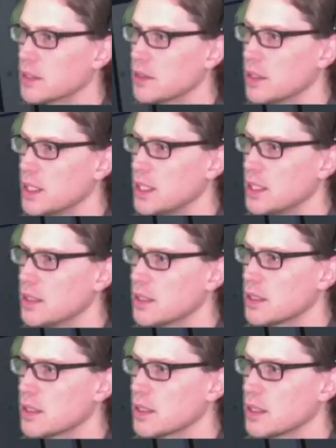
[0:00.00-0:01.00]

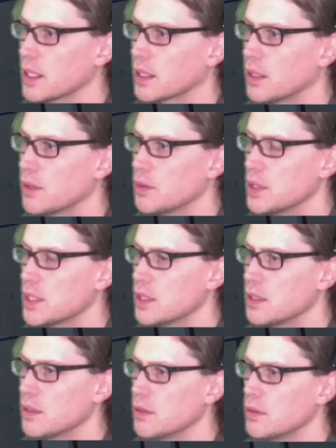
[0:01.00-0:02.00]
screens like I always
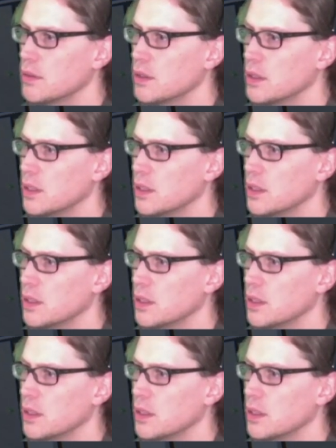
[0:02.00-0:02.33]
do.